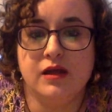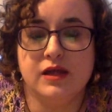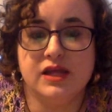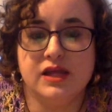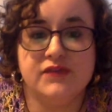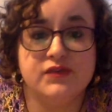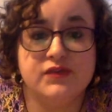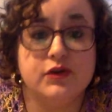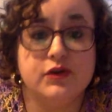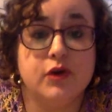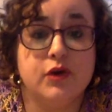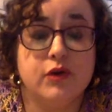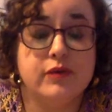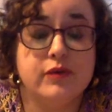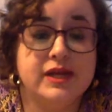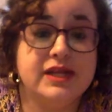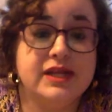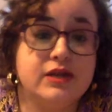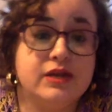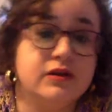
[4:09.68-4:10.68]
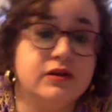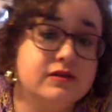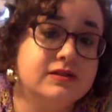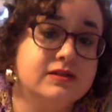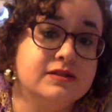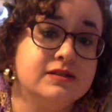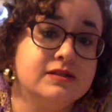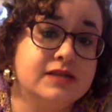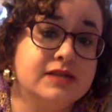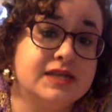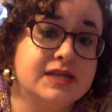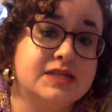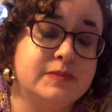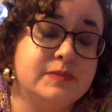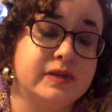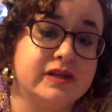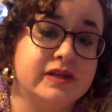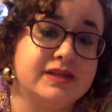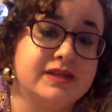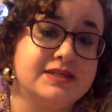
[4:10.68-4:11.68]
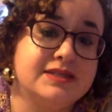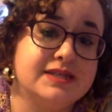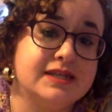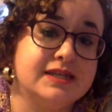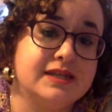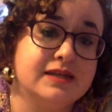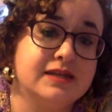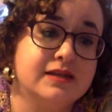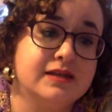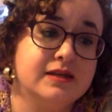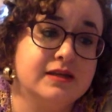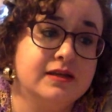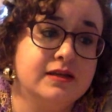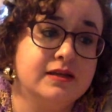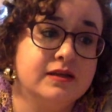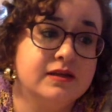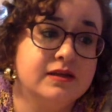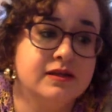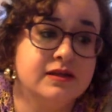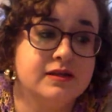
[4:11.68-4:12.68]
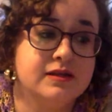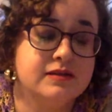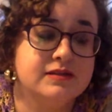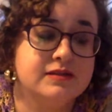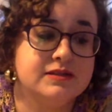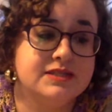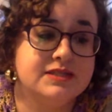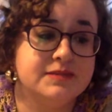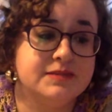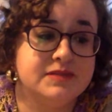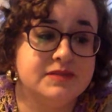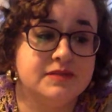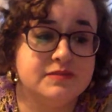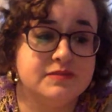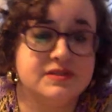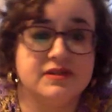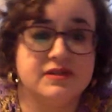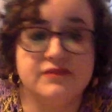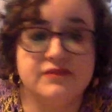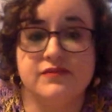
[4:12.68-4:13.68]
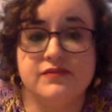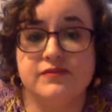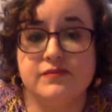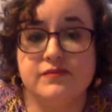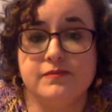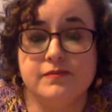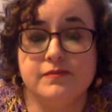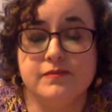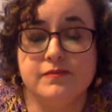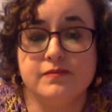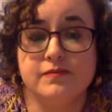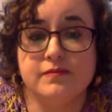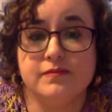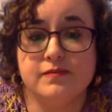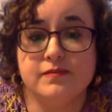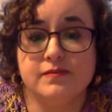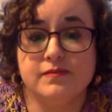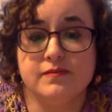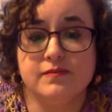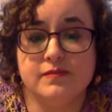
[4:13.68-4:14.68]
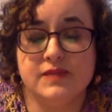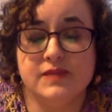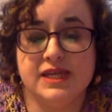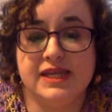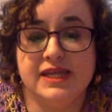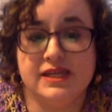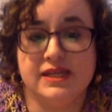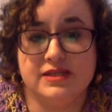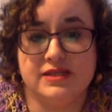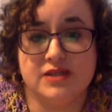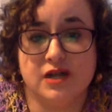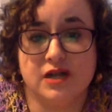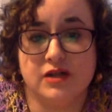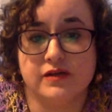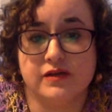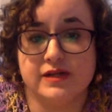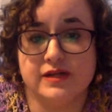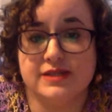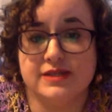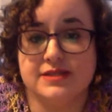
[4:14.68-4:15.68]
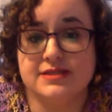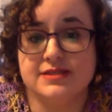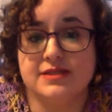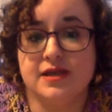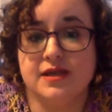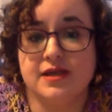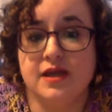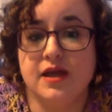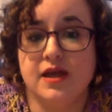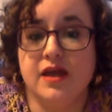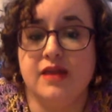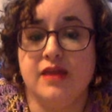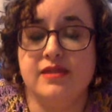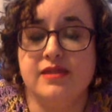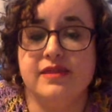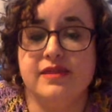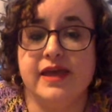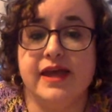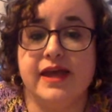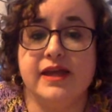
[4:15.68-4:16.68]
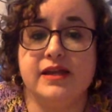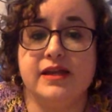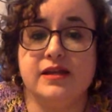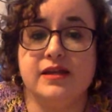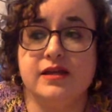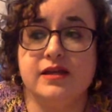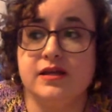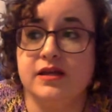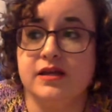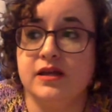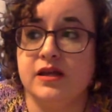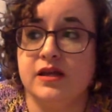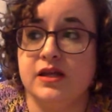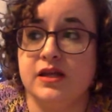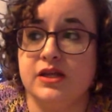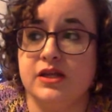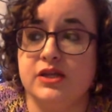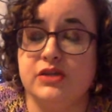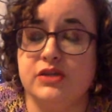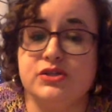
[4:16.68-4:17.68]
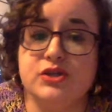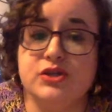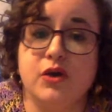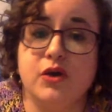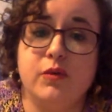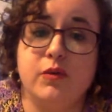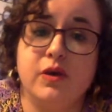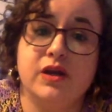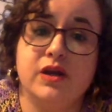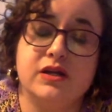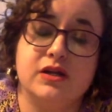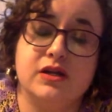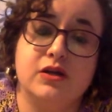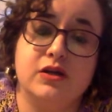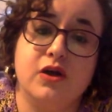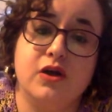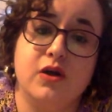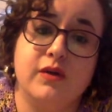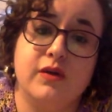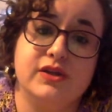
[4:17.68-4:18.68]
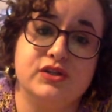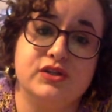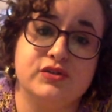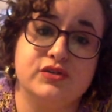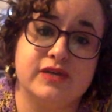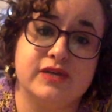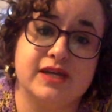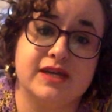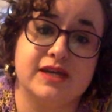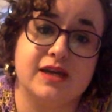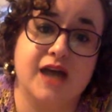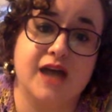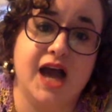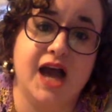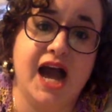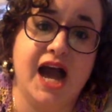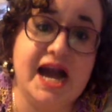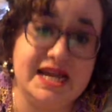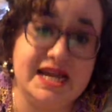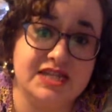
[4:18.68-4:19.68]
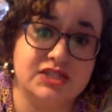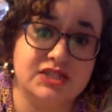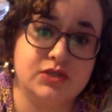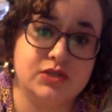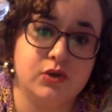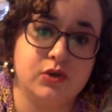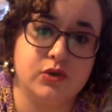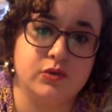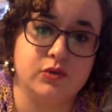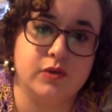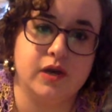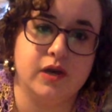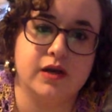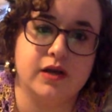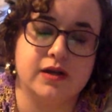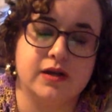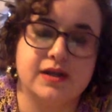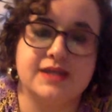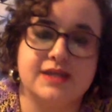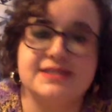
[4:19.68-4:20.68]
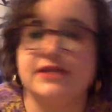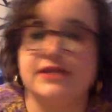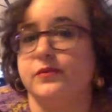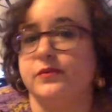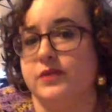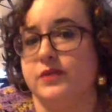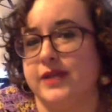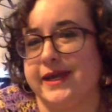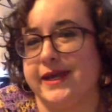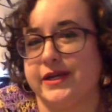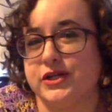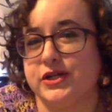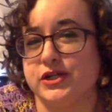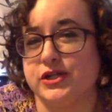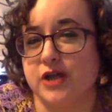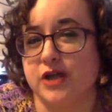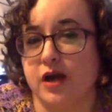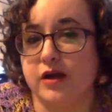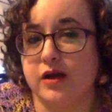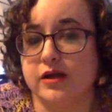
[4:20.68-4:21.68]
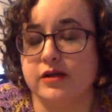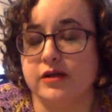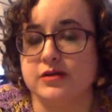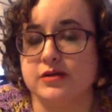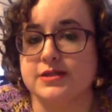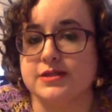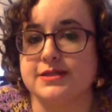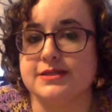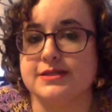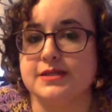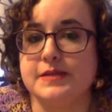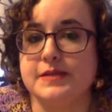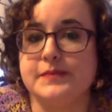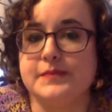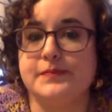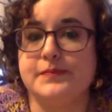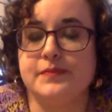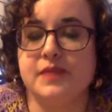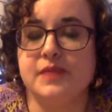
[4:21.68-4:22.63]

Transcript: if you're already experiencing symptoms of heat intolerance, then you don't want to go and drink ice cold water because it will shock your system.